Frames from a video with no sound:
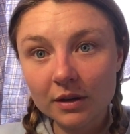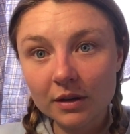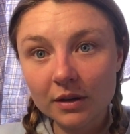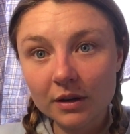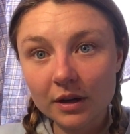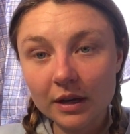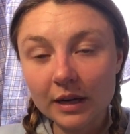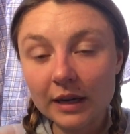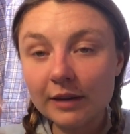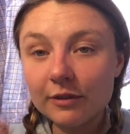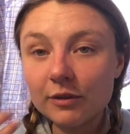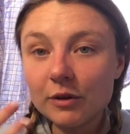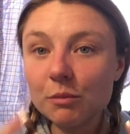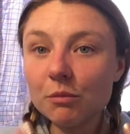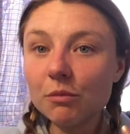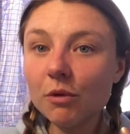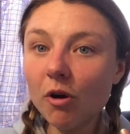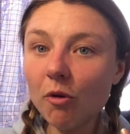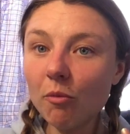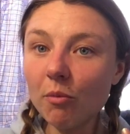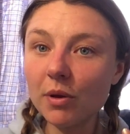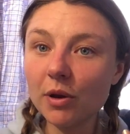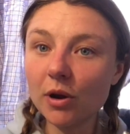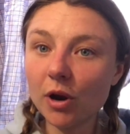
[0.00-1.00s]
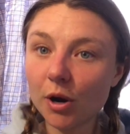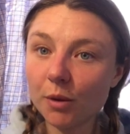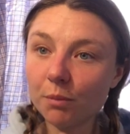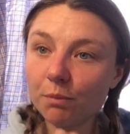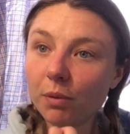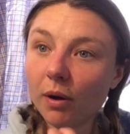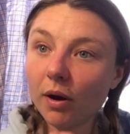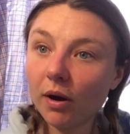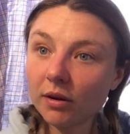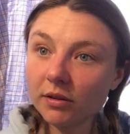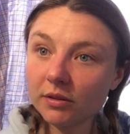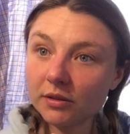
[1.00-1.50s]
And every moment are
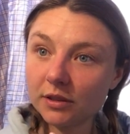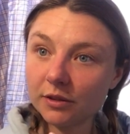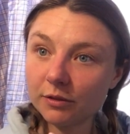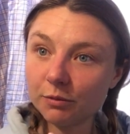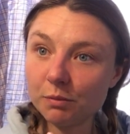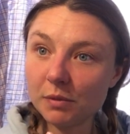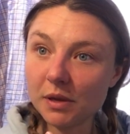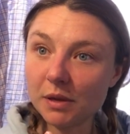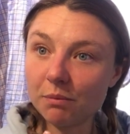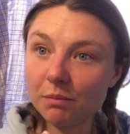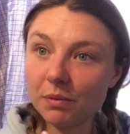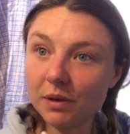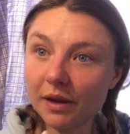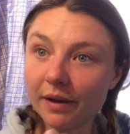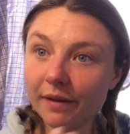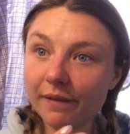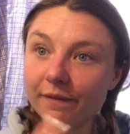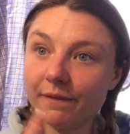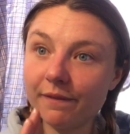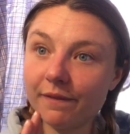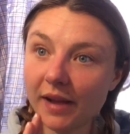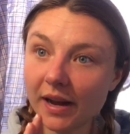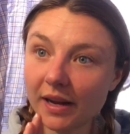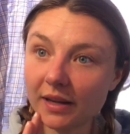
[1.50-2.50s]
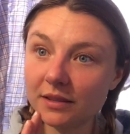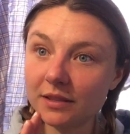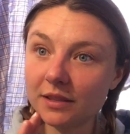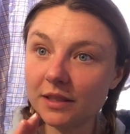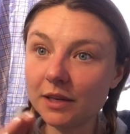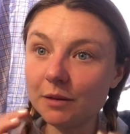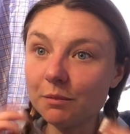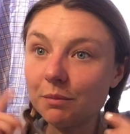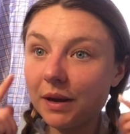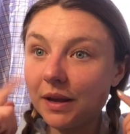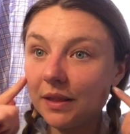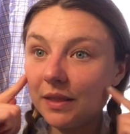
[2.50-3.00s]
parts of me being
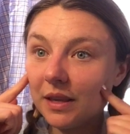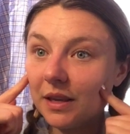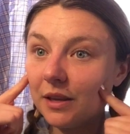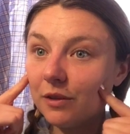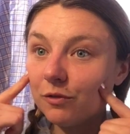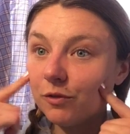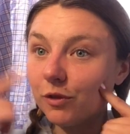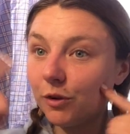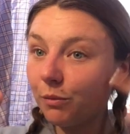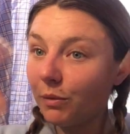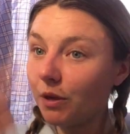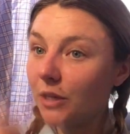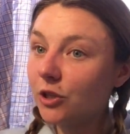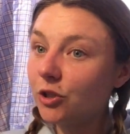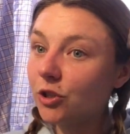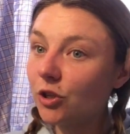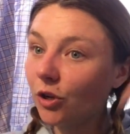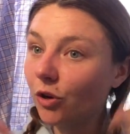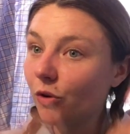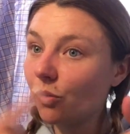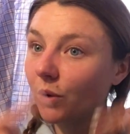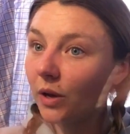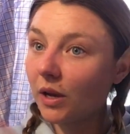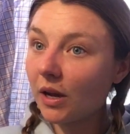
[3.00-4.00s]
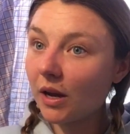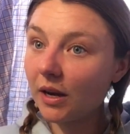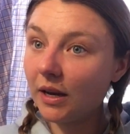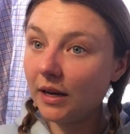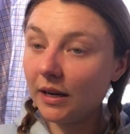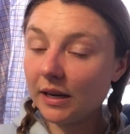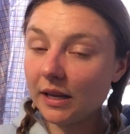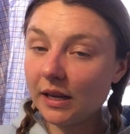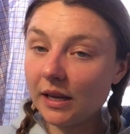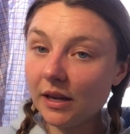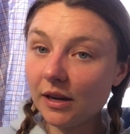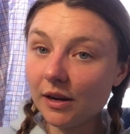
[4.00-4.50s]
affected by the information going on in
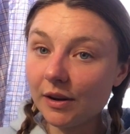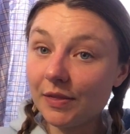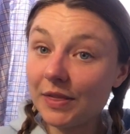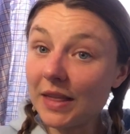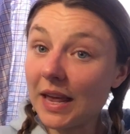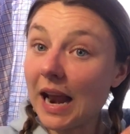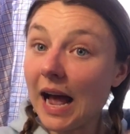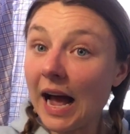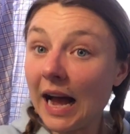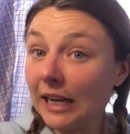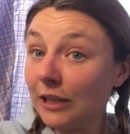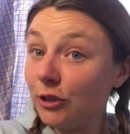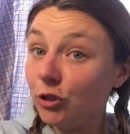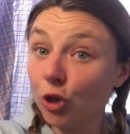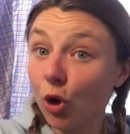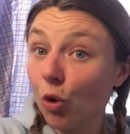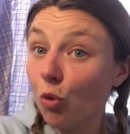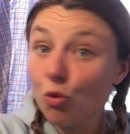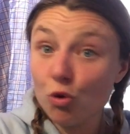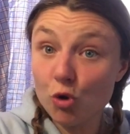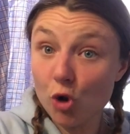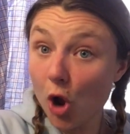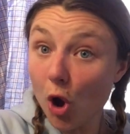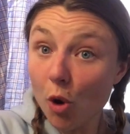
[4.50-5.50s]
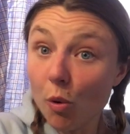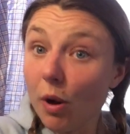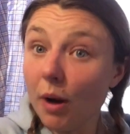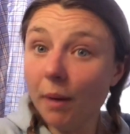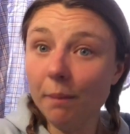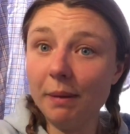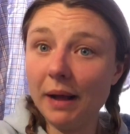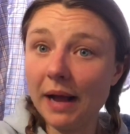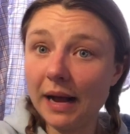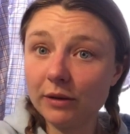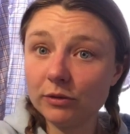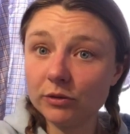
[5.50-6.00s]
here that I don't know
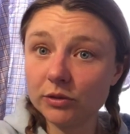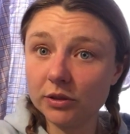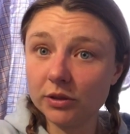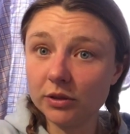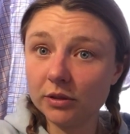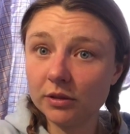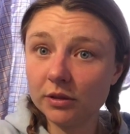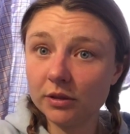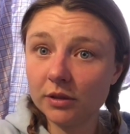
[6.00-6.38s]
about.